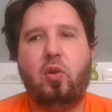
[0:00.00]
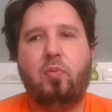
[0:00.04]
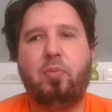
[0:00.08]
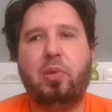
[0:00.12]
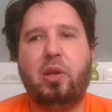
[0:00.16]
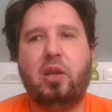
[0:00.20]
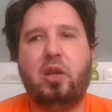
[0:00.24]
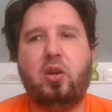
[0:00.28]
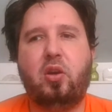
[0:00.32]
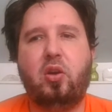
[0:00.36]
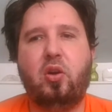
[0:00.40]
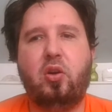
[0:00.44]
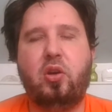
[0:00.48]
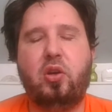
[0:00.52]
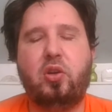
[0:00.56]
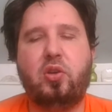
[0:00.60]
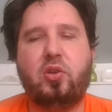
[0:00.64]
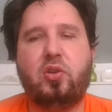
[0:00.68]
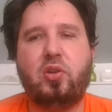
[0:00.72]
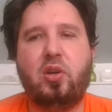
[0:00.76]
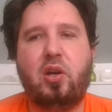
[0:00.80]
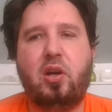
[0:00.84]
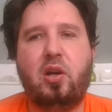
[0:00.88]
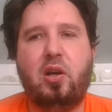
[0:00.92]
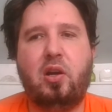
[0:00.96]

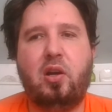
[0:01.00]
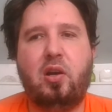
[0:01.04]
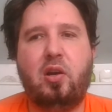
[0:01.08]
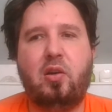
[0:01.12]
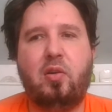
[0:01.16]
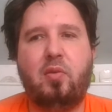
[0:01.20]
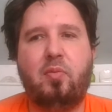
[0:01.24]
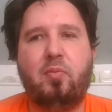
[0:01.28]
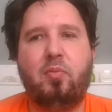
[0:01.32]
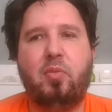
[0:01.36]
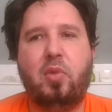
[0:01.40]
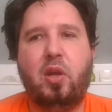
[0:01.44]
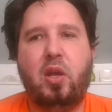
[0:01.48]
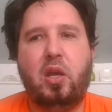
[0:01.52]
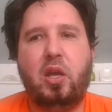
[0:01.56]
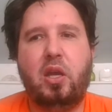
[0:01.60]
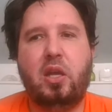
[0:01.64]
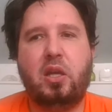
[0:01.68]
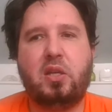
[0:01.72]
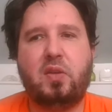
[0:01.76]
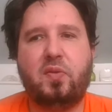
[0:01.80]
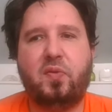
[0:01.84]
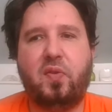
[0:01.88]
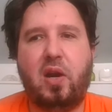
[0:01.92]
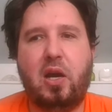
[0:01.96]
because
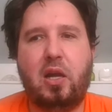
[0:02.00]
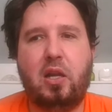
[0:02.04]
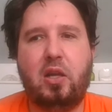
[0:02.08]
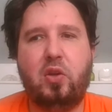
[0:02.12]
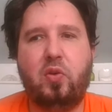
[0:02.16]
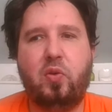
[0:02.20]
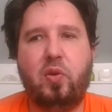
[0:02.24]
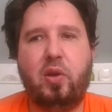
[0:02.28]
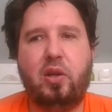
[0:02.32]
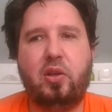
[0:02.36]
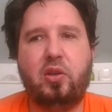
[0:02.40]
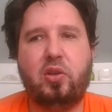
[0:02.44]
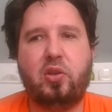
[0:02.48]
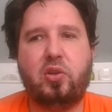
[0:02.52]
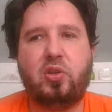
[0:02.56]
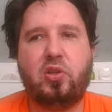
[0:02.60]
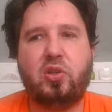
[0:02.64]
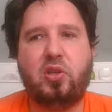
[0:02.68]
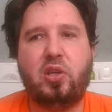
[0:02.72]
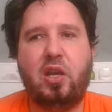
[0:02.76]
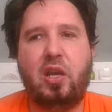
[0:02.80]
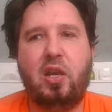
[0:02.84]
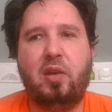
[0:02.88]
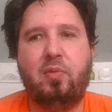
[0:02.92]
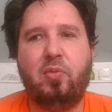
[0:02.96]
it's following the
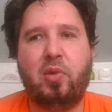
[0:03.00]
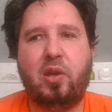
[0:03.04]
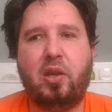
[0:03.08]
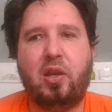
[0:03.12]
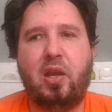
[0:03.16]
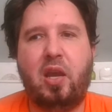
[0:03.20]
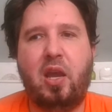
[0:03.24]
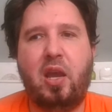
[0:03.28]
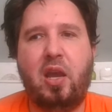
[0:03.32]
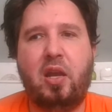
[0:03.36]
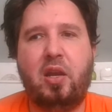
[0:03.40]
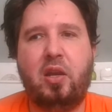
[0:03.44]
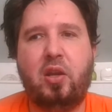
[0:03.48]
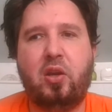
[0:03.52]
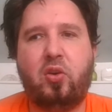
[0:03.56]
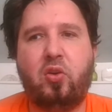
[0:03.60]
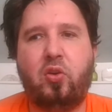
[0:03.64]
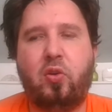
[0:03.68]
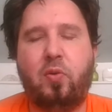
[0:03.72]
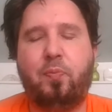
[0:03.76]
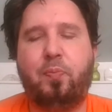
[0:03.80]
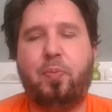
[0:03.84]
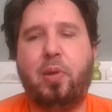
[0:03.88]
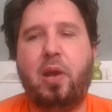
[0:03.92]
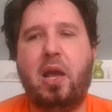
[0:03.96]
same mechanic
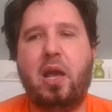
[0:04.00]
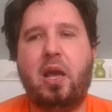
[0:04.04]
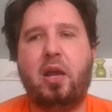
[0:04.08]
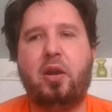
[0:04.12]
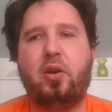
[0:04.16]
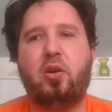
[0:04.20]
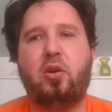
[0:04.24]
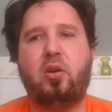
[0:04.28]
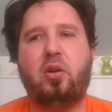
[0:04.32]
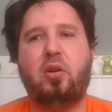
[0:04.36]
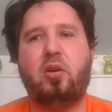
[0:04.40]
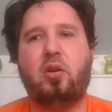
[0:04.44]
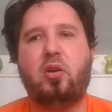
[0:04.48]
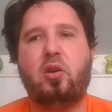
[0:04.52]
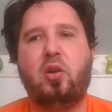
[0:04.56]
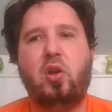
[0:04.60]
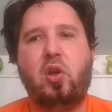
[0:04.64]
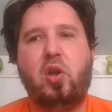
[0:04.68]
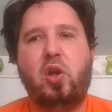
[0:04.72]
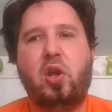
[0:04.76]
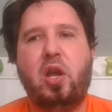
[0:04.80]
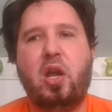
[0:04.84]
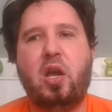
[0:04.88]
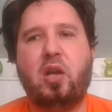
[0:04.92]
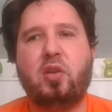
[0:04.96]
or pattern
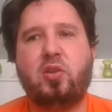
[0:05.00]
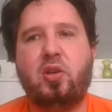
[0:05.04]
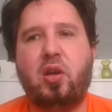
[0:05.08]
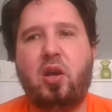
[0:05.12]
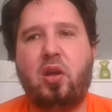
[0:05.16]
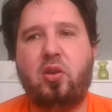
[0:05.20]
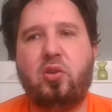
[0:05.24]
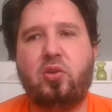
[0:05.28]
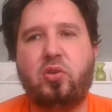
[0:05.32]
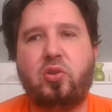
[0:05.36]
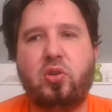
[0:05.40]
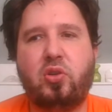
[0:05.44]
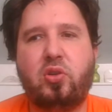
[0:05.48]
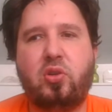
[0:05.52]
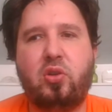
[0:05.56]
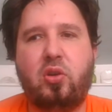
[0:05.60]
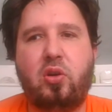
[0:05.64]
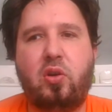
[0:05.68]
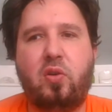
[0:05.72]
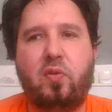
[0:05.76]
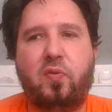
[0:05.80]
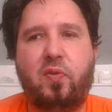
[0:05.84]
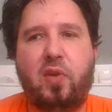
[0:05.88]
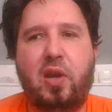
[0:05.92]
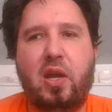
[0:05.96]
as the others, just a
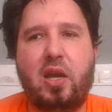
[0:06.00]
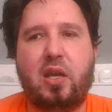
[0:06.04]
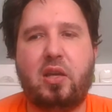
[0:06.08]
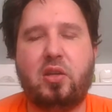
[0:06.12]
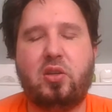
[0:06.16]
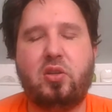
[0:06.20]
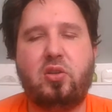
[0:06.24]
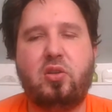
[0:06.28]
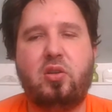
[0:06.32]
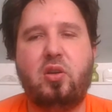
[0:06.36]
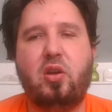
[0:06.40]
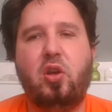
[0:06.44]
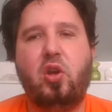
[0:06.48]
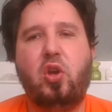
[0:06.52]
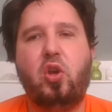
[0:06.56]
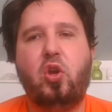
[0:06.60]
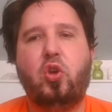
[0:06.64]
little fast.